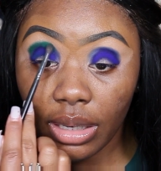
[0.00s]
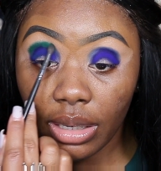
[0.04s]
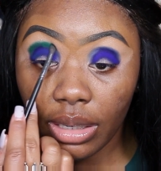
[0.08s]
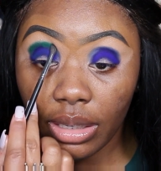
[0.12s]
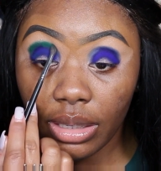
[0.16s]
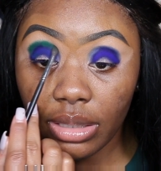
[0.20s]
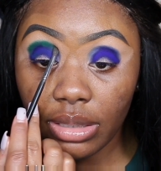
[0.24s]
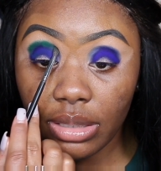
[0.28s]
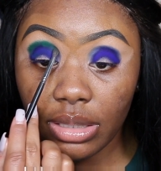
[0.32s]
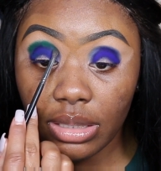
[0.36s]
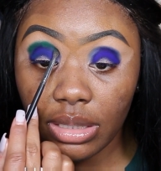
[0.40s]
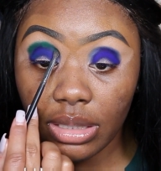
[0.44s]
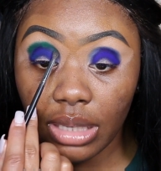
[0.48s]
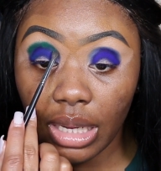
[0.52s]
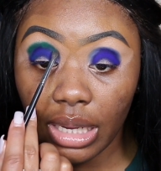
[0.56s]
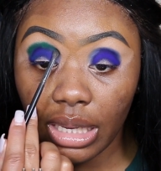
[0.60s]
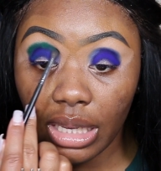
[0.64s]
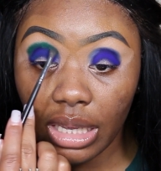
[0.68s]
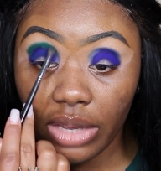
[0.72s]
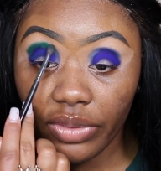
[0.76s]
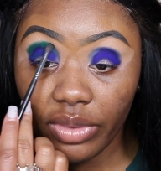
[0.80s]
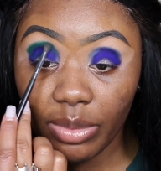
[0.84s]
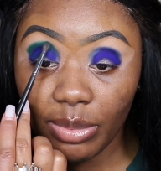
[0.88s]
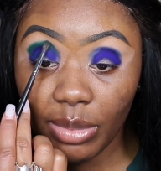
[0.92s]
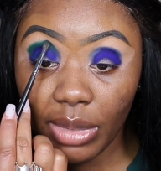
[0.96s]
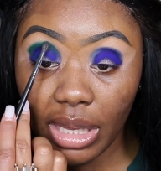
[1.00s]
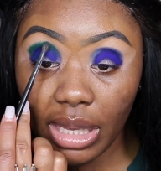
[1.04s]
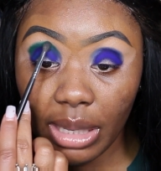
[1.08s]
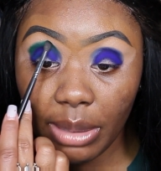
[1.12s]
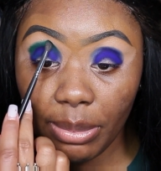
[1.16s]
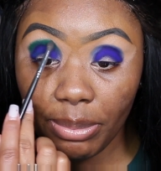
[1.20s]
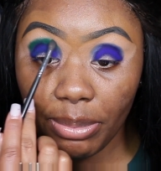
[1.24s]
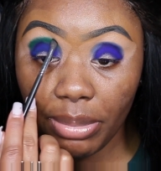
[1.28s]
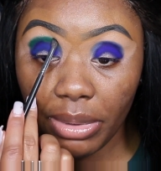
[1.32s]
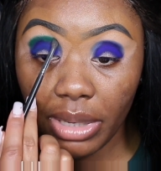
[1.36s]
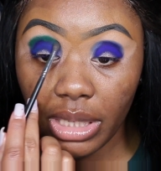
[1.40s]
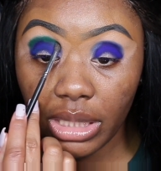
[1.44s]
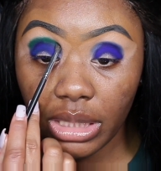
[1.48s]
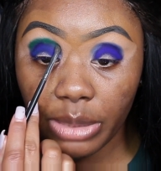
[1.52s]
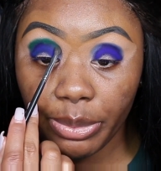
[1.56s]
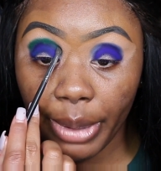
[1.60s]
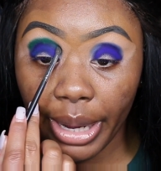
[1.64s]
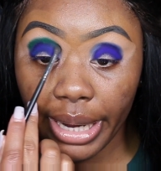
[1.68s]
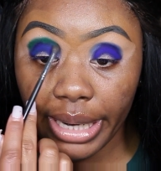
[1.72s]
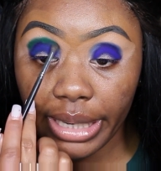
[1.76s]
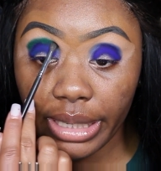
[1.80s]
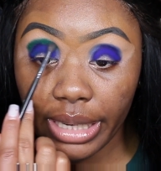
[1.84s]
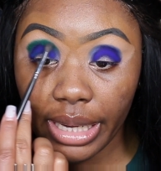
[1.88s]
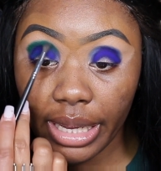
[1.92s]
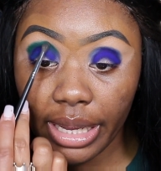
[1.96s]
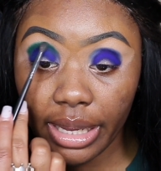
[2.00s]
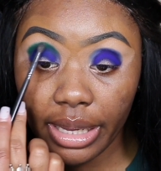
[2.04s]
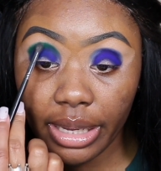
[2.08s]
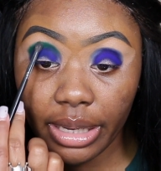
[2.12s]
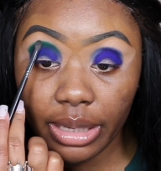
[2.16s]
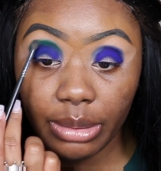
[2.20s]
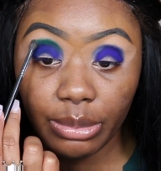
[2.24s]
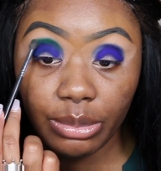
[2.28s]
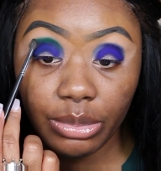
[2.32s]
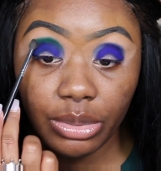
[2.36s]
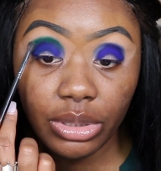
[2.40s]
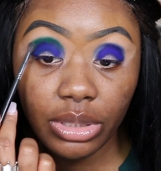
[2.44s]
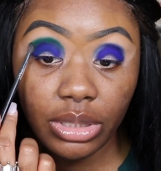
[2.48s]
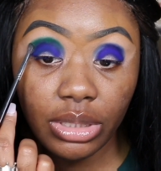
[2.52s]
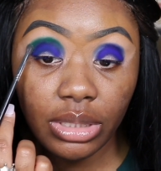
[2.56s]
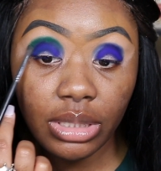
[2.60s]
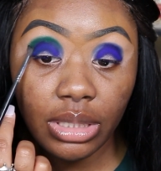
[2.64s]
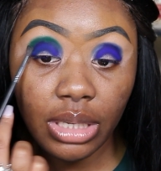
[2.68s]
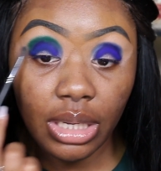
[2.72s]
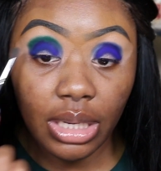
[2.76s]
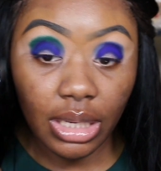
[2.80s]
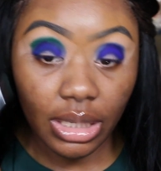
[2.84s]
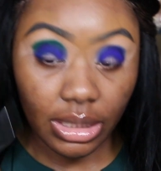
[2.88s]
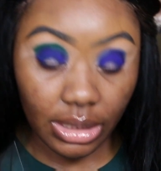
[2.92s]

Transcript: This is like giving me Beats by Debs